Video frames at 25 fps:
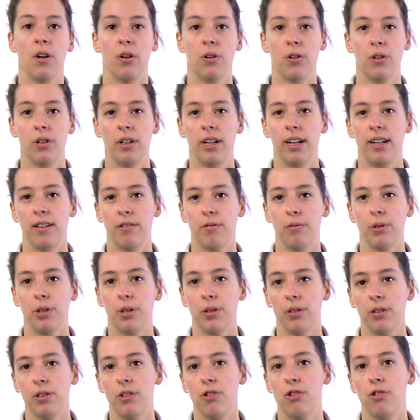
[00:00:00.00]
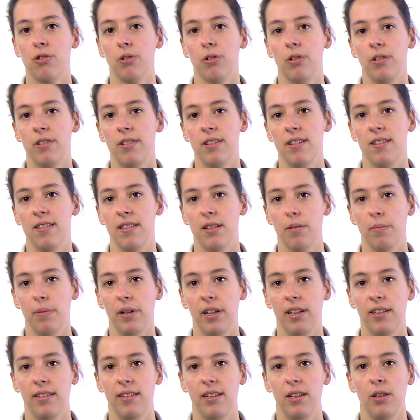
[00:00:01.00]
or had recurrent joint
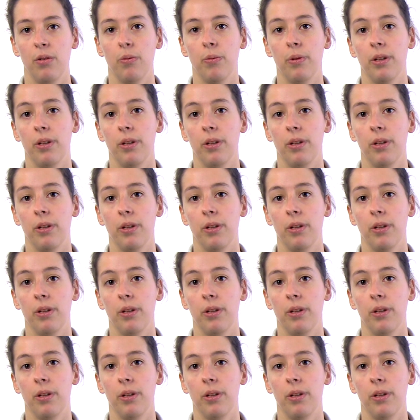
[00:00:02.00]
instability